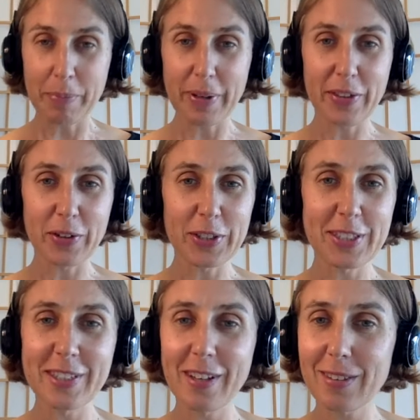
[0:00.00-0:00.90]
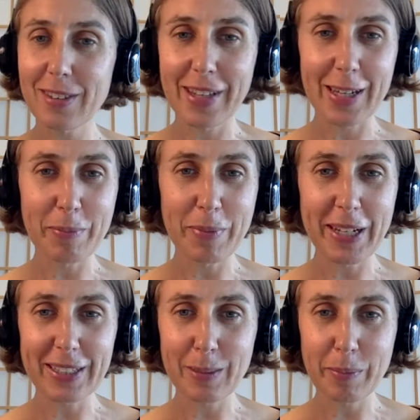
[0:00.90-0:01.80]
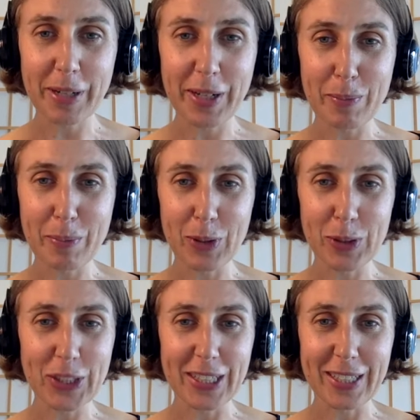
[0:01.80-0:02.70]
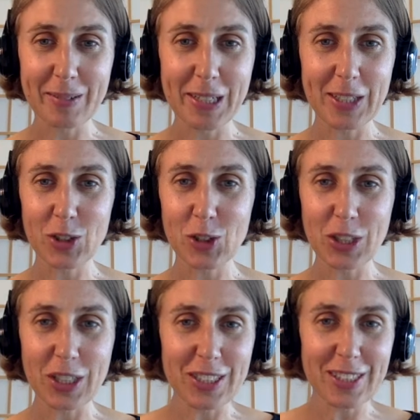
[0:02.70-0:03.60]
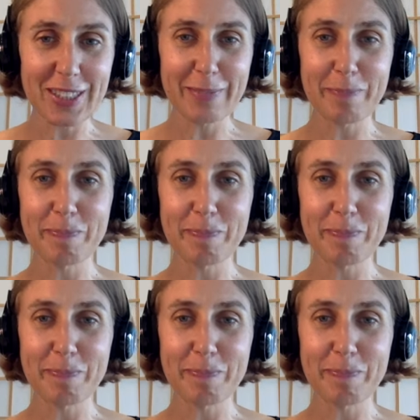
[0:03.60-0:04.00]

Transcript: but there is nothing like meeting somebody in person. It's just